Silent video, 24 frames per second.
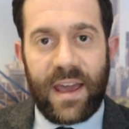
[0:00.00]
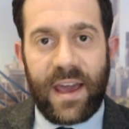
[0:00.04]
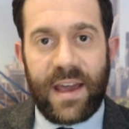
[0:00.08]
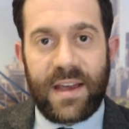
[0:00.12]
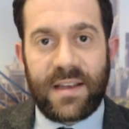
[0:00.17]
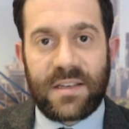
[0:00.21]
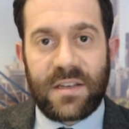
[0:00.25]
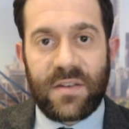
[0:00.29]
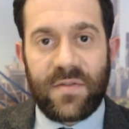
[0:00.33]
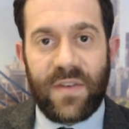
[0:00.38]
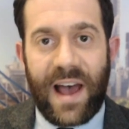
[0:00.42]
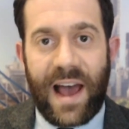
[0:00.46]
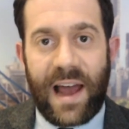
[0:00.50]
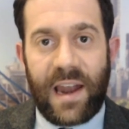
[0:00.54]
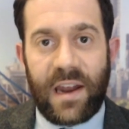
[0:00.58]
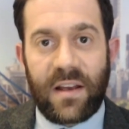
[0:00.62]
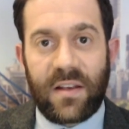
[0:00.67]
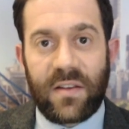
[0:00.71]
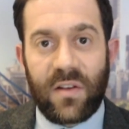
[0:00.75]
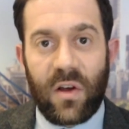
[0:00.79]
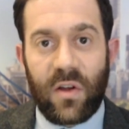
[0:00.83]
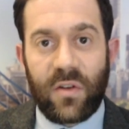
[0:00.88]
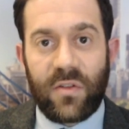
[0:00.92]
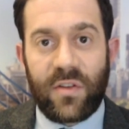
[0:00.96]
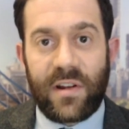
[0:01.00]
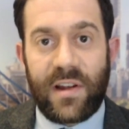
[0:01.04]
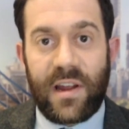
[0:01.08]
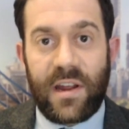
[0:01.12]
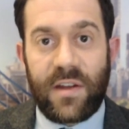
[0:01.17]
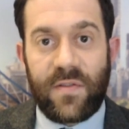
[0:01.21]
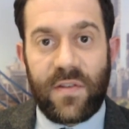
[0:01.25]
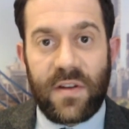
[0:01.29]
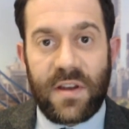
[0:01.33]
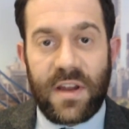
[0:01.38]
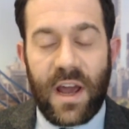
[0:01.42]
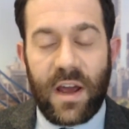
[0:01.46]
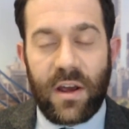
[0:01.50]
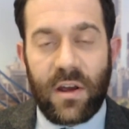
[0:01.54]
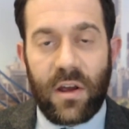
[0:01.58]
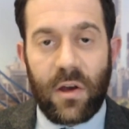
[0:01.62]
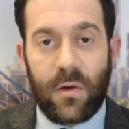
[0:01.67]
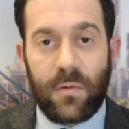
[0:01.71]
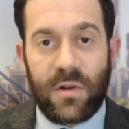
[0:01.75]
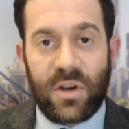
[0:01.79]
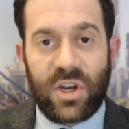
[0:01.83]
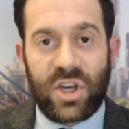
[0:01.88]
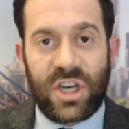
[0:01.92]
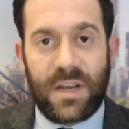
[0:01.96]
That case of Alexander
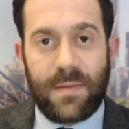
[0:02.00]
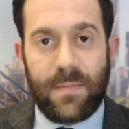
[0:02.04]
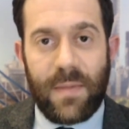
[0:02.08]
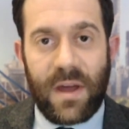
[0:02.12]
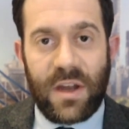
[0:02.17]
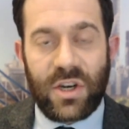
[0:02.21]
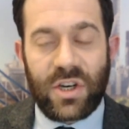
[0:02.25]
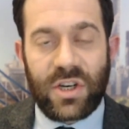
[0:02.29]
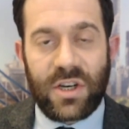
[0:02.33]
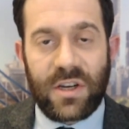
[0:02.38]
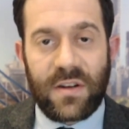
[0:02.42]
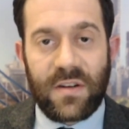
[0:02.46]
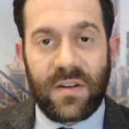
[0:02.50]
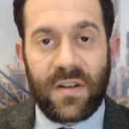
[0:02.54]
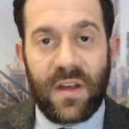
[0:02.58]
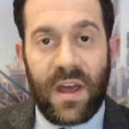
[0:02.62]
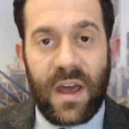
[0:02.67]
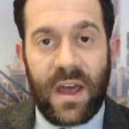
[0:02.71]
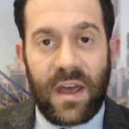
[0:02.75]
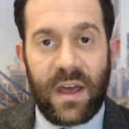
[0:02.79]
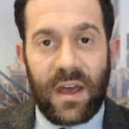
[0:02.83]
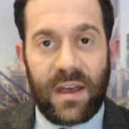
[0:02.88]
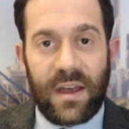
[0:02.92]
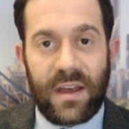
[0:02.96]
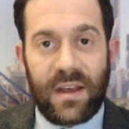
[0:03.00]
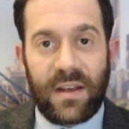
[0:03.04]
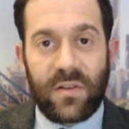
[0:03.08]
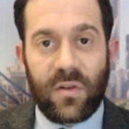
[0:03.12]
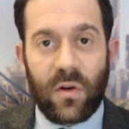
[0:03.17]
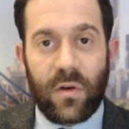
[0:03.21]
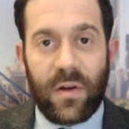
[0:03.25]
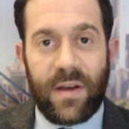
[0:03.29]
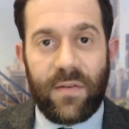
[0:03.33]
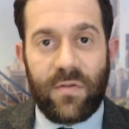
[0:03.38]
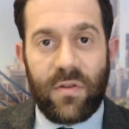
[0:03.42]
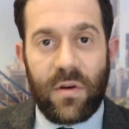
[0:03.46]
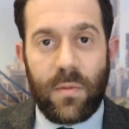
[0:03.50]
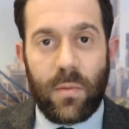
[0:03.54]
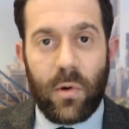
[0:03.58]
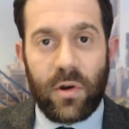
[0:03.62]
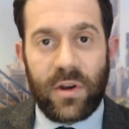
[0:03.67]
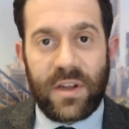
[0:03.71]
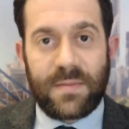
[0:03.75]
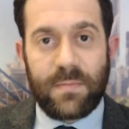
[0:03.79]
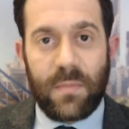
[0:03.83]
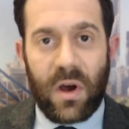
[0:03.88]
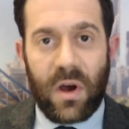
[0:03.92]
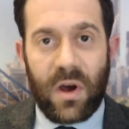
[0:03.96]
Litvinenko, which she mentioned, is on
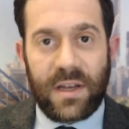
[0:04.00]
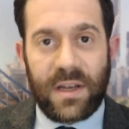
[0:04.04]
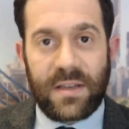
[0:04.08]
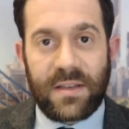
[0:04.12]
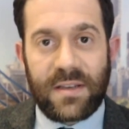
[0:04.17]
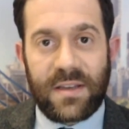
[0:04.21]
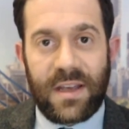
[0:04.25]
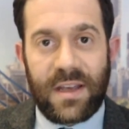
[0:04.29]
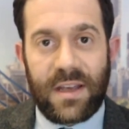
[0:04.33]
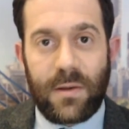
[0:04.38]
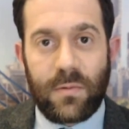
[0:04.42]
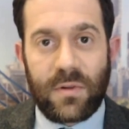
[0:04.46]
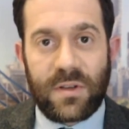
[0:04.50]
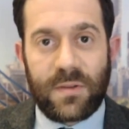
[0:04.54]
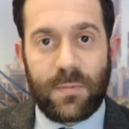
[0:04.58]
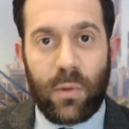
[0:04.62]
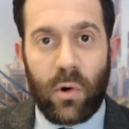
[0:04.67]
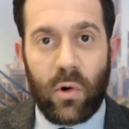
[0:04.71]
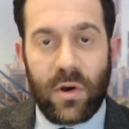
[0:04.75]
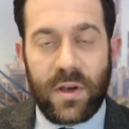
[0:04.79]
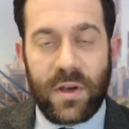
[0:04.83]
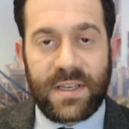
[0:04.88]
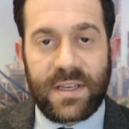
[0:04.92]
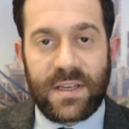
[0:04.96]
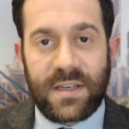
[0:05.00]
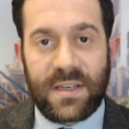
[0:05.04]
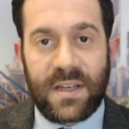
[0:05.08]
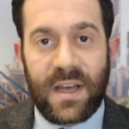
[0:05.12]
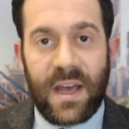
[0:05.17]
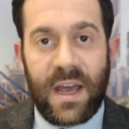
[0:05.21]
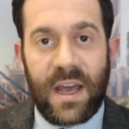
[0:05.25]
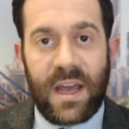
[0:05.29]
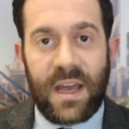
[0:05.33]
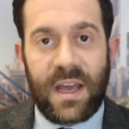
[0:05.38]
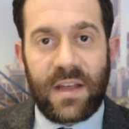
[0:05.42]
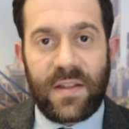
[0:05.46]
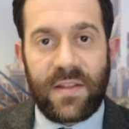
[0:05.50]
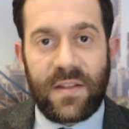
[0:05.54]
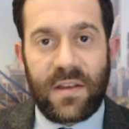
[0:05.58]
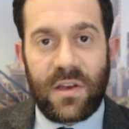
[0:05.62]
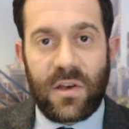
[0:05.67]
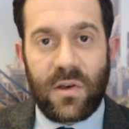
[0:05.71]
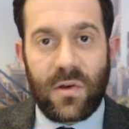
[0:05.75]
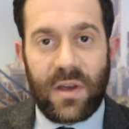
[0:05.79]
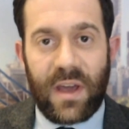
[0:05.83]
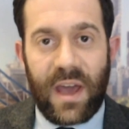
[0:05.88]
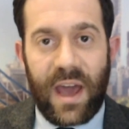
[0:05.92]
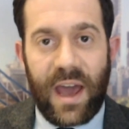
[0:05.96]
everybody's minds. He was poisoned in
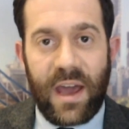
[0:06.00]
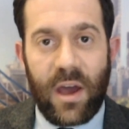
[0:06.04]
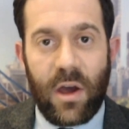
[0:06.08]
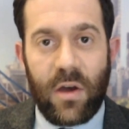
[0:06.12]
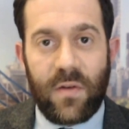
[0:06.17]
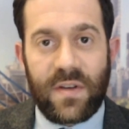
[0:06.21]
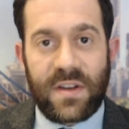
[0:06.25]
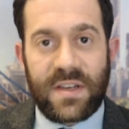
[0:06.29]
the UK